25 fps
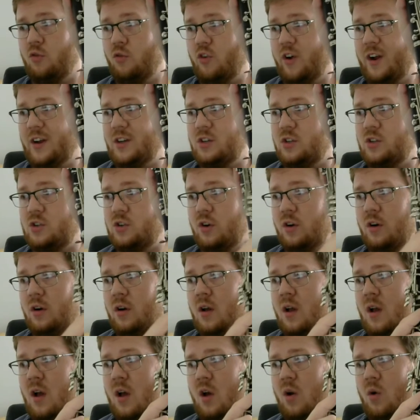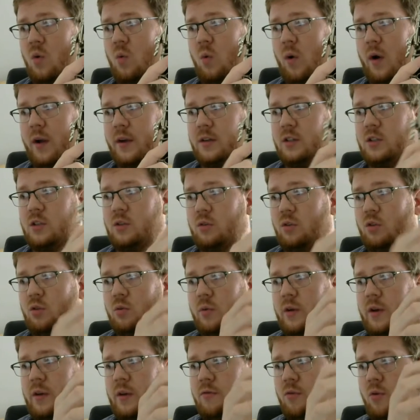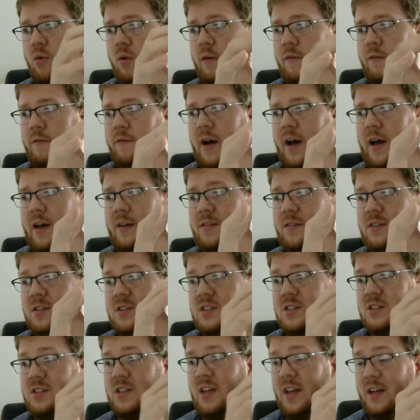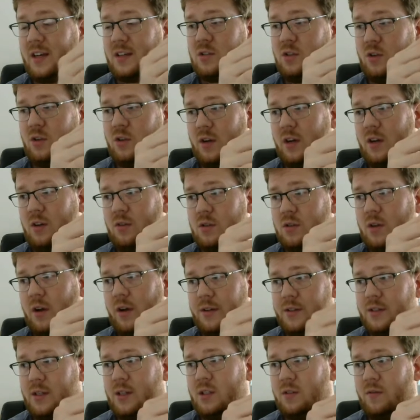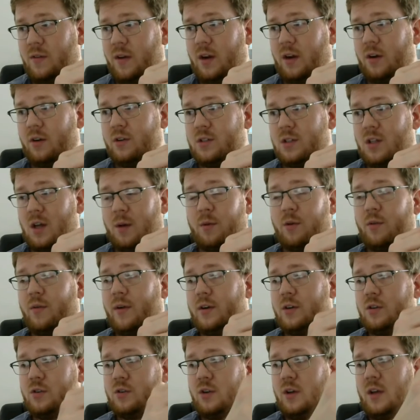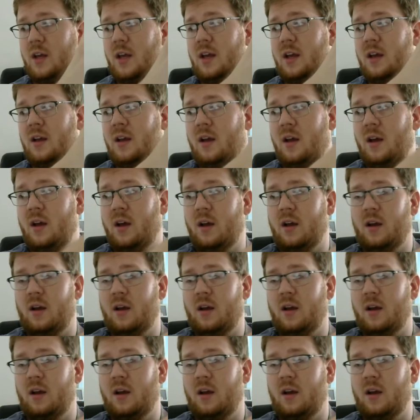register 1, 2, 3, 4, 5, 6. So you're going to use all 6 fingers, thumb and register key,